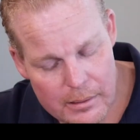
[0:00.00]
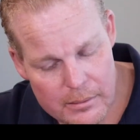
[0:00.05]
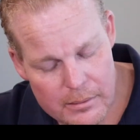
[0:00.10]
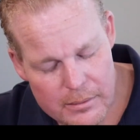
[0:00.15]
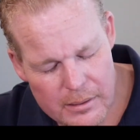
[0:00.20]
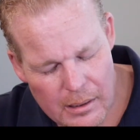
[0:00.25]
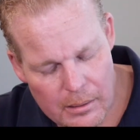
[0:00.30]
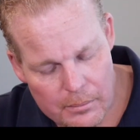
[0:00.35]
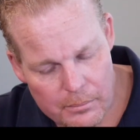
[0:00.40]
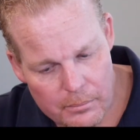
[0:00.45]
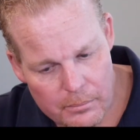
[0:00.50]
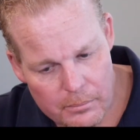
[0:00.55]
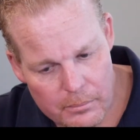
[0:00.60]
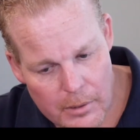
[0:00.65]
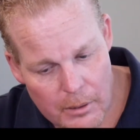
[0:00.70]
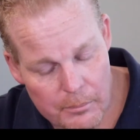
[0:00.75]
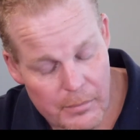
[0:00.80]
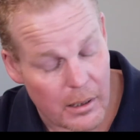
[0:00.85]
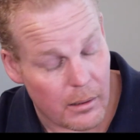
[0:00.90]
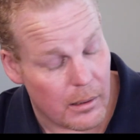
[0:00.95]
But
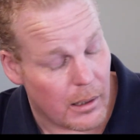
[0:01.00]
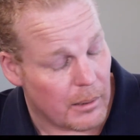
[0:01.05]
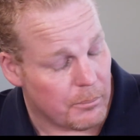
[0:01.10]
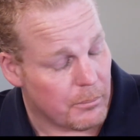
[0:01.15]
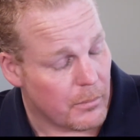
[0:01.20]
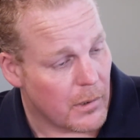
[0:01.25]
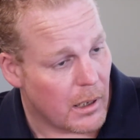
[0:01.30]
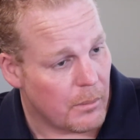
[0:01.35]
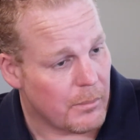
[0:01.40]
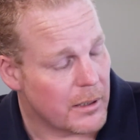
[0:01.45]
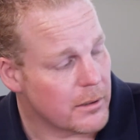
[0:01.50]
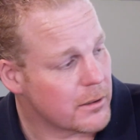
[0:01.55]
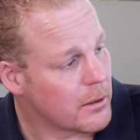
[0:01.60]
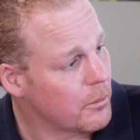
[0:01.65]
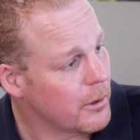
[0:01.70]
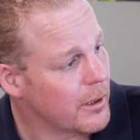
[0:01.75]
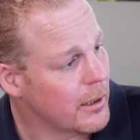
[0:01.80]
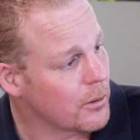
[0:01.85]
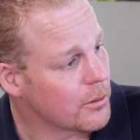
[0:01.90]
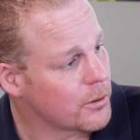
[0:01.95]
I met
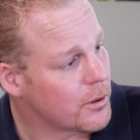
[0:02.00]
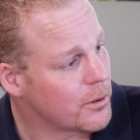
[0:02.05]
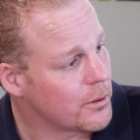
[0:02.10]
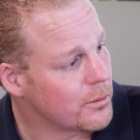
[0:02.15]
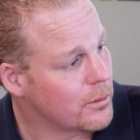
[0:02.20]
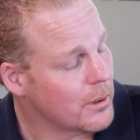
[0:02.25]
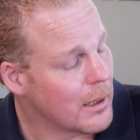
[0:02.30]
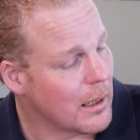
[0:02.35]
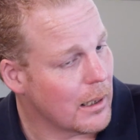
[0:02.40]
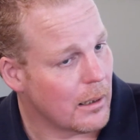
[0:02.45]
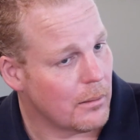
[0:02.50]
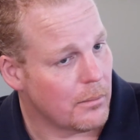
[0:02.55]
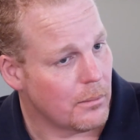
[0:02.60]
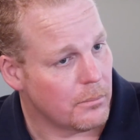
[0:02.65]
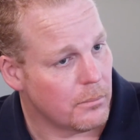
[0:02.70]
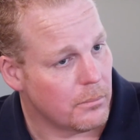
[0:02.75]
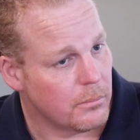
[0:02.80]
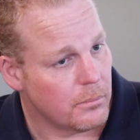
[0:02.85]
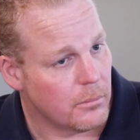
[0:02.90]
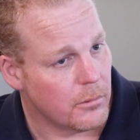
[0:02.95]
someone else
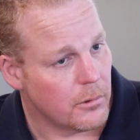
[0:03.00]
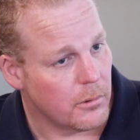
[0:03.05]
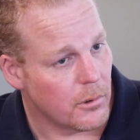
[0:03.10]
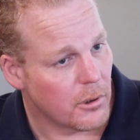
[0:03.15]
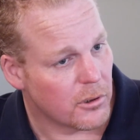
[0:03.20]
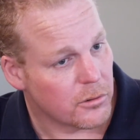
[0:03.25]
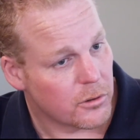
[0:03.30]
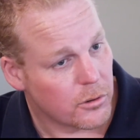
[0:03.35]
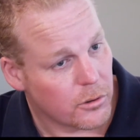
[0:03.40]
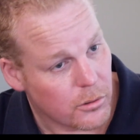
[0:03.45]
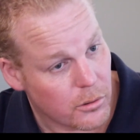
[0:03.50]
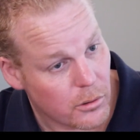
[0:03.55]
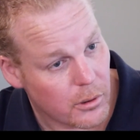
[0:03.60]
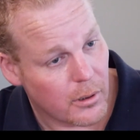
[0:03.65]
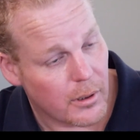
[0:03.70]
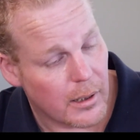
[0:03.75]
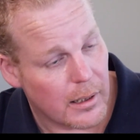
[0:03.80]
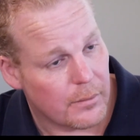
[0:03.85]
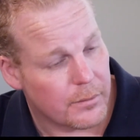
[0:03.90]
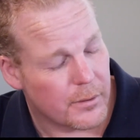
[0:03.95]
not too
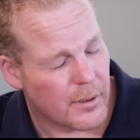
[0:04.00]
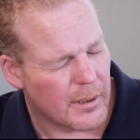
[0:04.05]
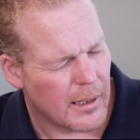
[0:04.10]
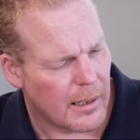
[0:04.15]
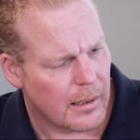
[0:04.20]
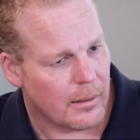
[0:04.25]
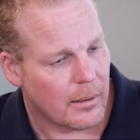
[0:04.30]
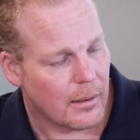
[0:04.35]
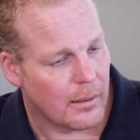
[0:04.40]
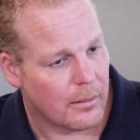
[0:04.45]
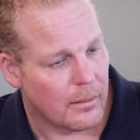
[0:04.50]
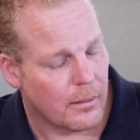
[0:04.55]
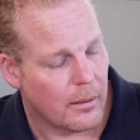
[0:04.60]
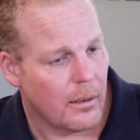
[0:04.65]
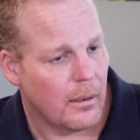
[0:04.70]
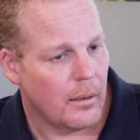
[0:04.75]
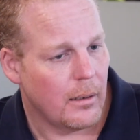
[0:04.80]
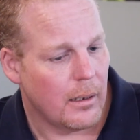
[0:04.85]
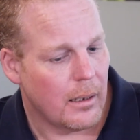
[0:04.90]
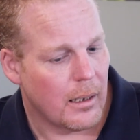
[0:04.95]
long after that, and
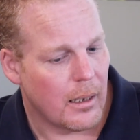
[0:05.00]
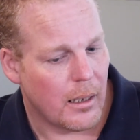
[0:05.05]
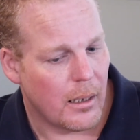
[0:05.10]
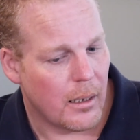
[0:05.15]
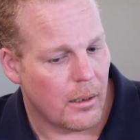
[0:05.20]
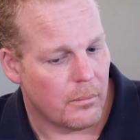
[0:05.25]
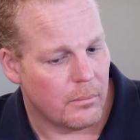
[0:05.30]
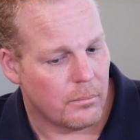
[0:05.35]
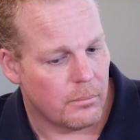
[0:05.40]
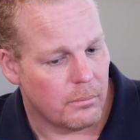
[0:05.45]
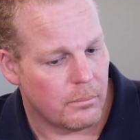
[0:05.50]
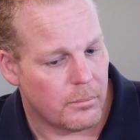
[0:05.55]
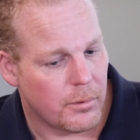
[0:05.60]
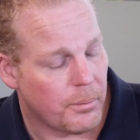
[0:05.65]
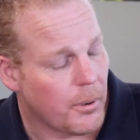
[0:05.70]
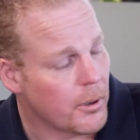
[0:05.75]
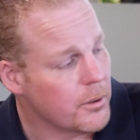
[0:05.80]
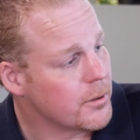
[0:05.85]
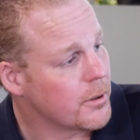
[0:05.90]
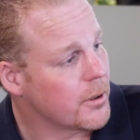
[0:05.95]

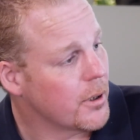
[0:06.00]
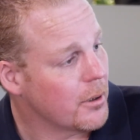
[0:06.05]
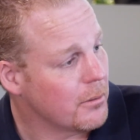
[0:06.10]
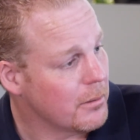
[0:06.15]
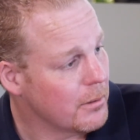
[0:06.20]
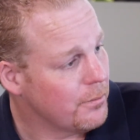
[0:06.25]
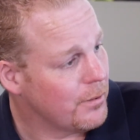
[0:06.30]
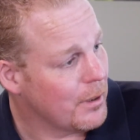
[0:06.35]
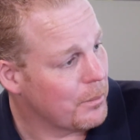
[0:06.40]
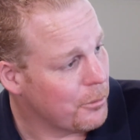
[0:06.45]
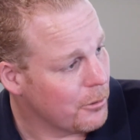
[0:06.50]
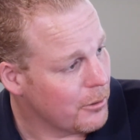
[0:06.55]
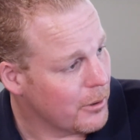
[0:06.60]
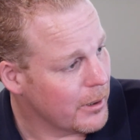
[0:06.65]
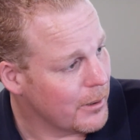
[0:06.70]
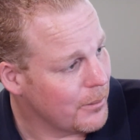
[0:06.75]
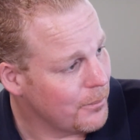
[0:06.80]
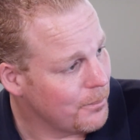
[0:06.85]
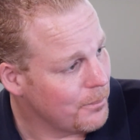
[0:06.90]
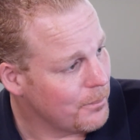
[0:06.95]
proposed to her in
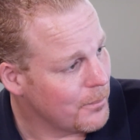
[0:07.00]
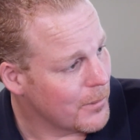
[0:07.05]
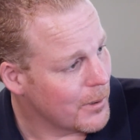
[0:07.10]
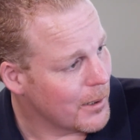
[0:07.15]
February,